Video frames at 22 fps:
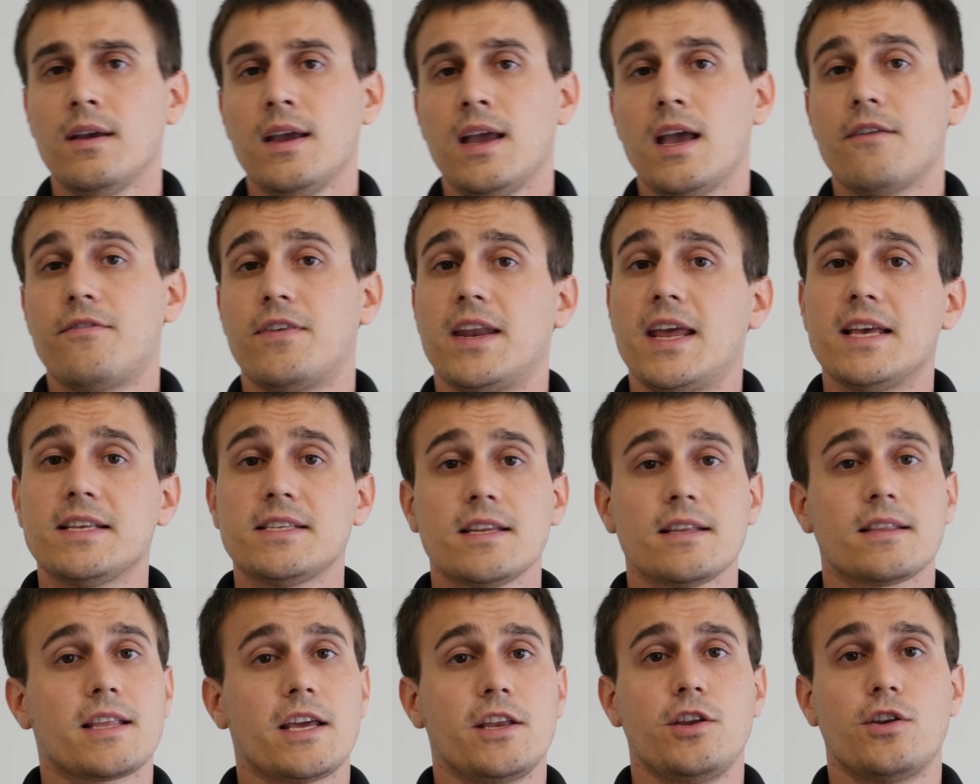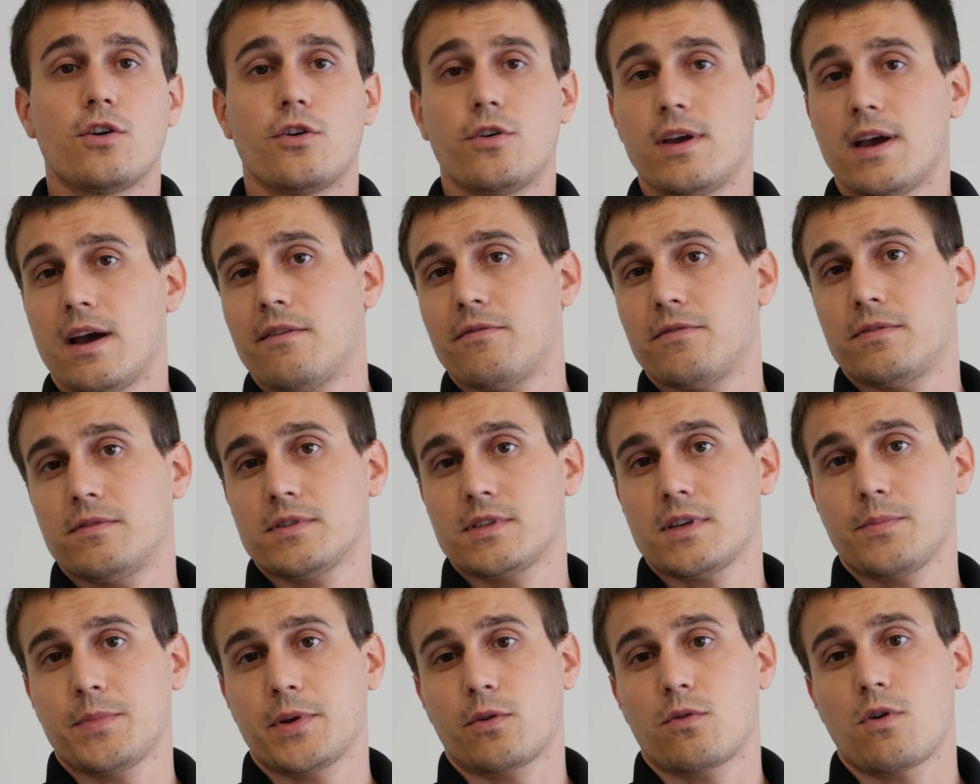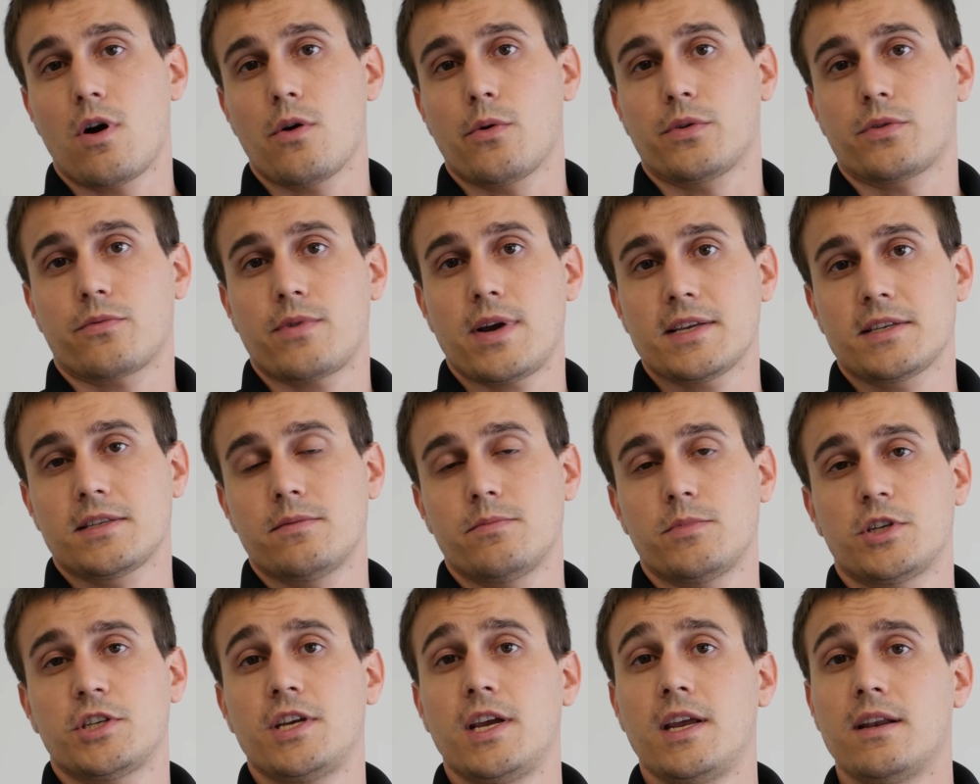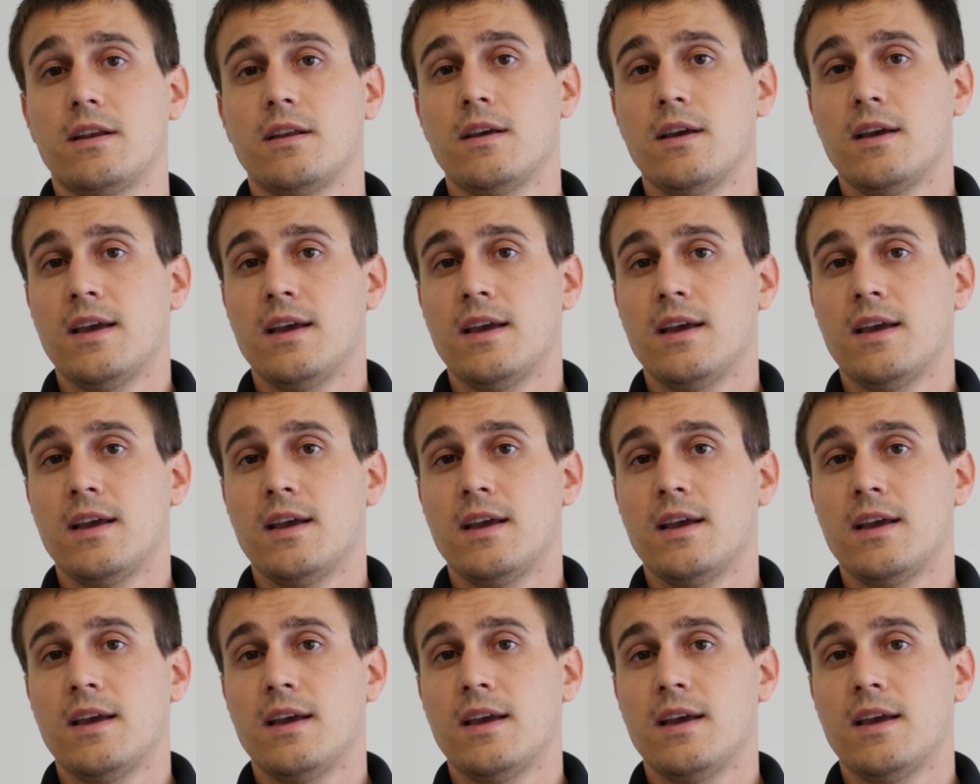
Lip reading: If it isn't, then you know you have something wrong with the rest of the machine.